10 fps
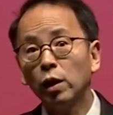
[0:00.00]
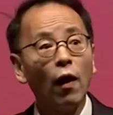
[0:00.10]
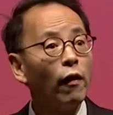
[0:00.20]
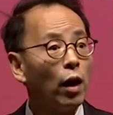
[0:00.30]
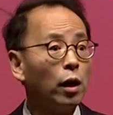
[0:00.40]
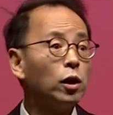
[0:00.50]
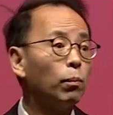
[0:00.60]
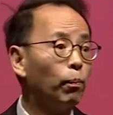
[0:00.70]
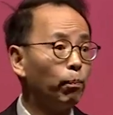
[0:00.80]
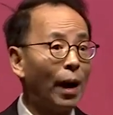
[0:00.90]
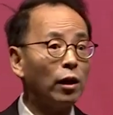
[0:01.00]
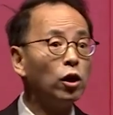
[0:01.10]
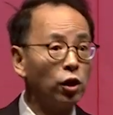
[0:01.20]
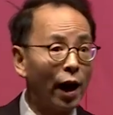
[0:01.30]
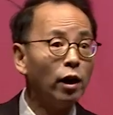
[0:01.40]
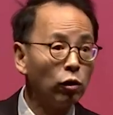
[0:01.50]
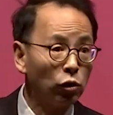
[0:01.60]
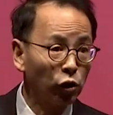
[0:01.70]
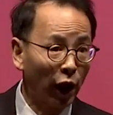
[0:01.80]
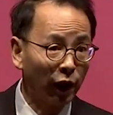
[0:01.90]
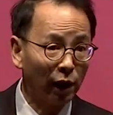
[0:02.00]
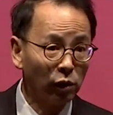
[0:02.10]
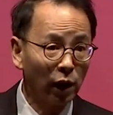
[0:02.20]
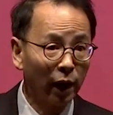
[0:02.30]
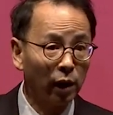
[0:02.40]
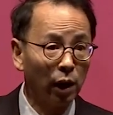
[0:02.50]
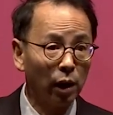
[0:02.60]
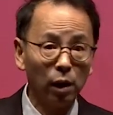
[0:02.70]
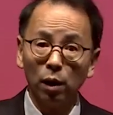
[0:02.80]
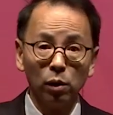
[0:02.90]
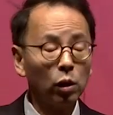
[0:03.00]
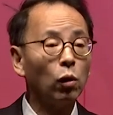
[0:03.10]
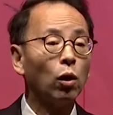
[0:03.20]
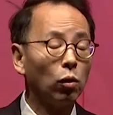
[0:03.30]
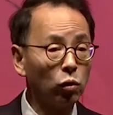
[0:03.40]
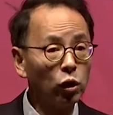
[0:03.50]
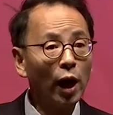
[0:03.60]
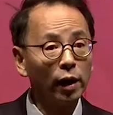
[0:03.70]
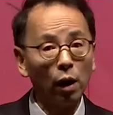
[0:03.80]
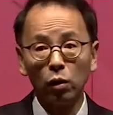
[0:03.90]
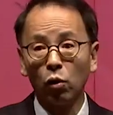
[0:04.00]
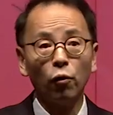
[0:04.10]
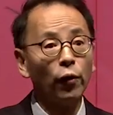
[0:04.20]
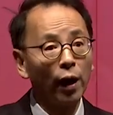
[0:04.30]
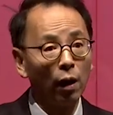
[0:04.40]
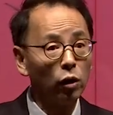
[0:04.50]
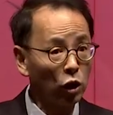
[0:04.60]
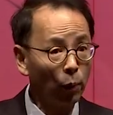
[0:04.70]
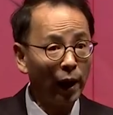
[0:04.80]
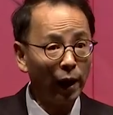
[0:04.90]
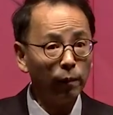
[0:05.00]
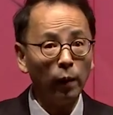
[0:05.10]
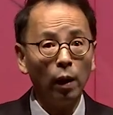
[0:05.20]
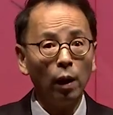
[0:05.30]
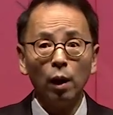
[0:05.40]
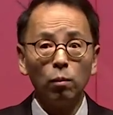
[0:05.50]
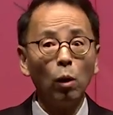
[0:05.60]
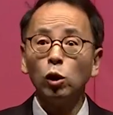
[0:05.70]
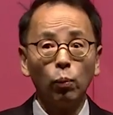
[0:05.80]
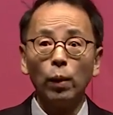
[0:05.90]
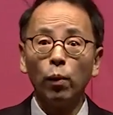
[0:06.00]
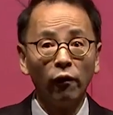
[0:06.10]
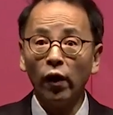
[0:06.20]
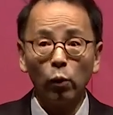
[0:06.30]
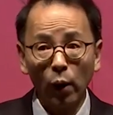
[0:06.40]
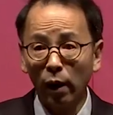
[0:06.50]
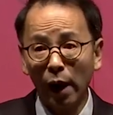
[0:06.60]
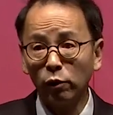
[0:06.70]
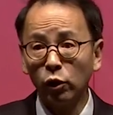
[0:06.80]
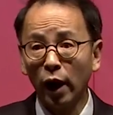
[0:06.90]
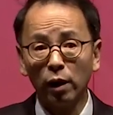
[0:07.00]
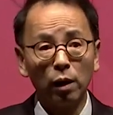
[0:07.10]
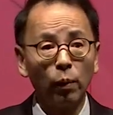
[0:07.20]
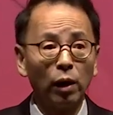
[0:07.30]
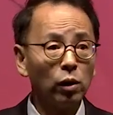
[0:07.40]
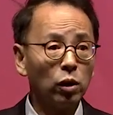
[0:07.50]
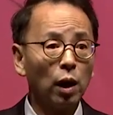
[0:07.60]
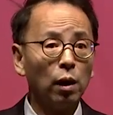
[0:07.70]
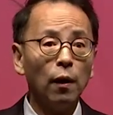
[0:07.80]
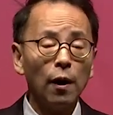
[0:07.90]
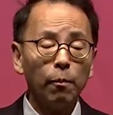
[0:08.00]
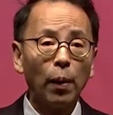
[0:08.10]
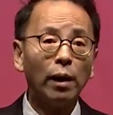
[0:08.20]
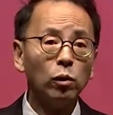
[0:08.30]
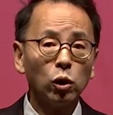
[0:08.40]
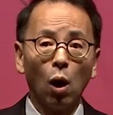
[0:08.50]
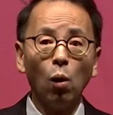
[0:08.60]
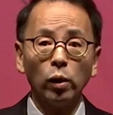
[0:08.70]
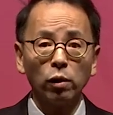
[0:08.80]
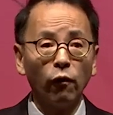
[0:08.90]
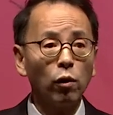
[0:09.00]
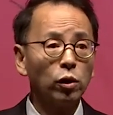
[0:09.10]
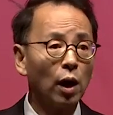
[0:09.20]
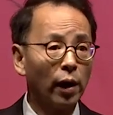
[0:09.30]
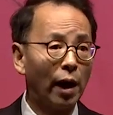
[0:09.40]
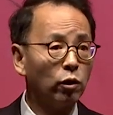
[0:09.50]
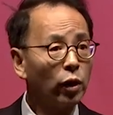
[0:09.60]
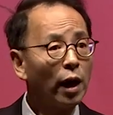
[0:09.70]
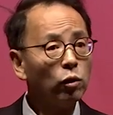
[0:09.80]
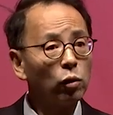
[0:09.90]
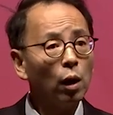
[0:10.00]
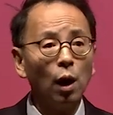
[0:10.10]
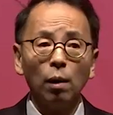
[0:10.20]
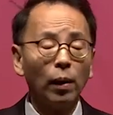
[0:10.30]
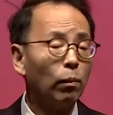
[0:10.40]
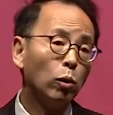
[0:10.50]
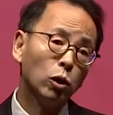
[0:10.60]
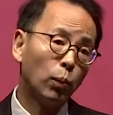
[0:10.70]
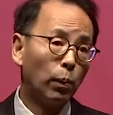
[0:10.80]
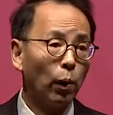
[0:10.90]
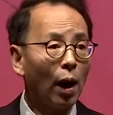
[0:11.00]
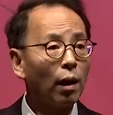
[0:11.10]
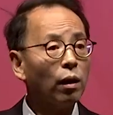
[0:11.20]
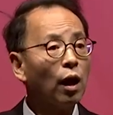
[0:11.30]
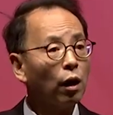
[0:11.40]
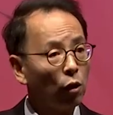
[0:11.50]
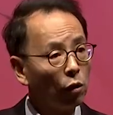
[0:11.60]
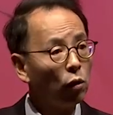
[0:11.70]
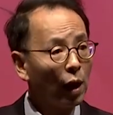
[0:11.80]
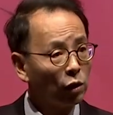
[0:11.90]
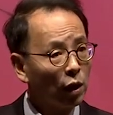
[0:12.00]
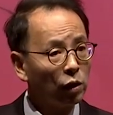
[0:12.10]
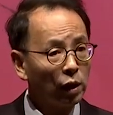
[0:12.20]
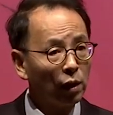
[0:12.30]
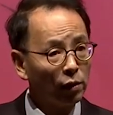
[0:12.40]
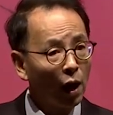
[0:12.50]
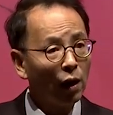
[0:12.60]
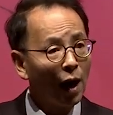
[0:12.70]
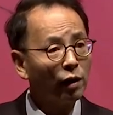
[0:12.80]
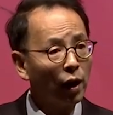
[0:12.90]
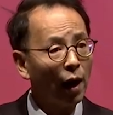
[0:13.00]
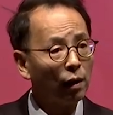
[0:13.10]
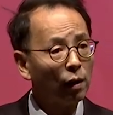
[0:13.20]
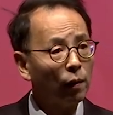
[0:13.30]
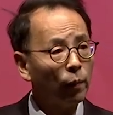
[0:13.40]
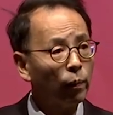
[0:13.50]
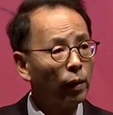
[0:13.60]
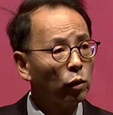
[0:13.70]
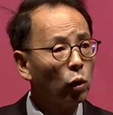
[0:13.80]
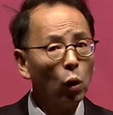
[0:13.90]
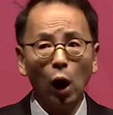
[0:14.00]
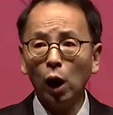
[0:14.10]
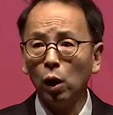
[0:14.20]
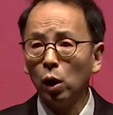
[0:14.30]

At least by East Asian standards, like you could go to China or Korea or Japan, most people are very well educated because their parents always focus on education. But most people, I think, in the United States are not like that. So